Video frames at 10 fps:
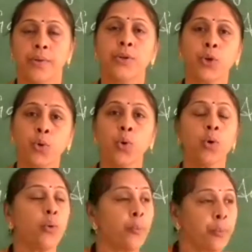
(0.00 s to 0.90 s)

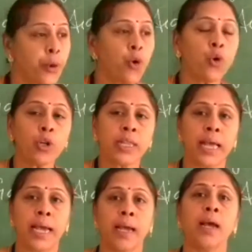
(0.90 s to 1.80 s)
to pure
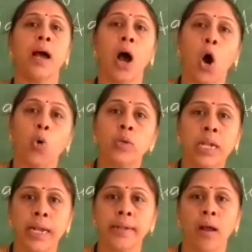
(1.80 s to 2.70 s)
the
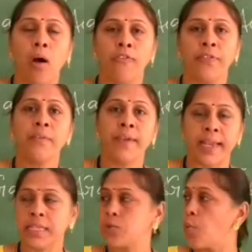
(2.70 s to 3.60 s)
outlet of the
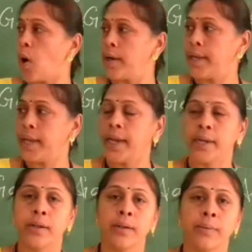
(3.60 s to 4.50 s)
wastewater.